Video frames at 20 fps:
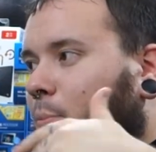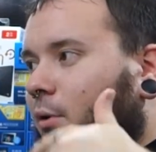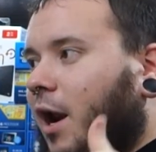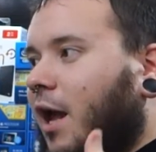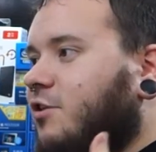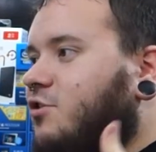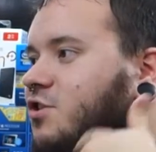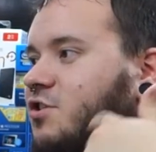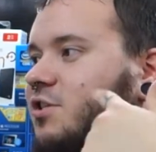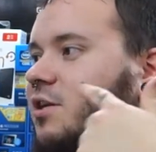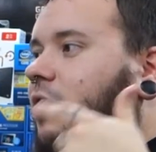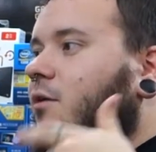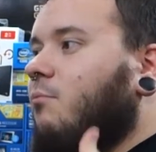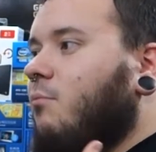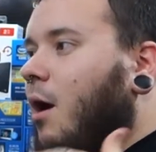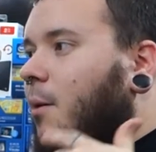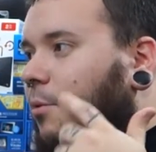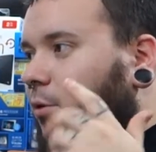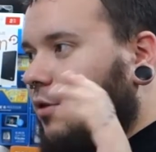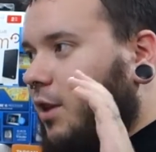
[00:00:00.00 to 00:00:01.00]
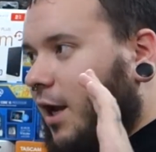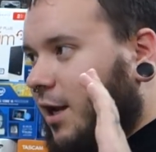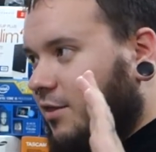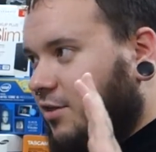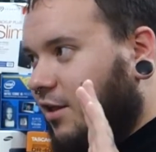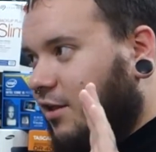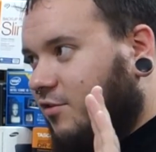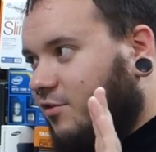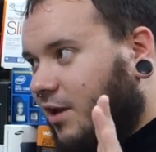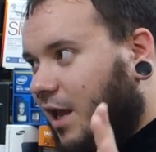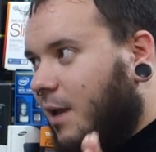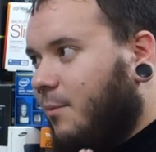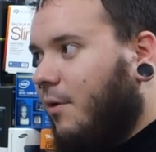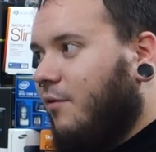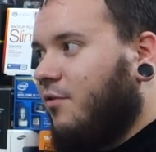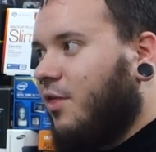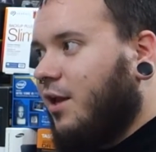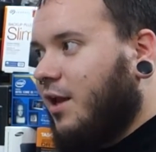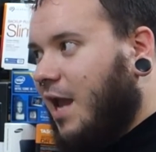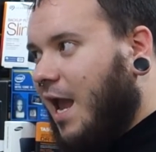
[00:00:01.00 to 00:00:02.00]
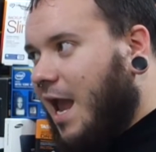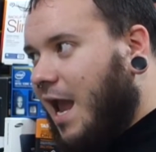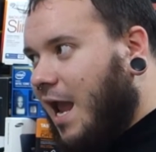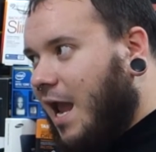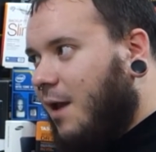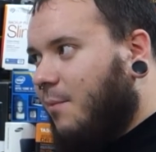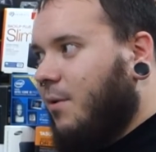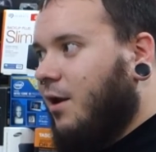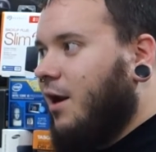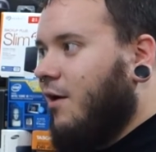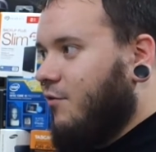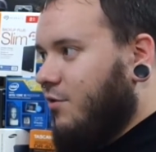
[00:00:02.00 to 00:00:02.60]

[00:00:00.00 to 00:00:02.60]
but I just didn't remember like this name of the game and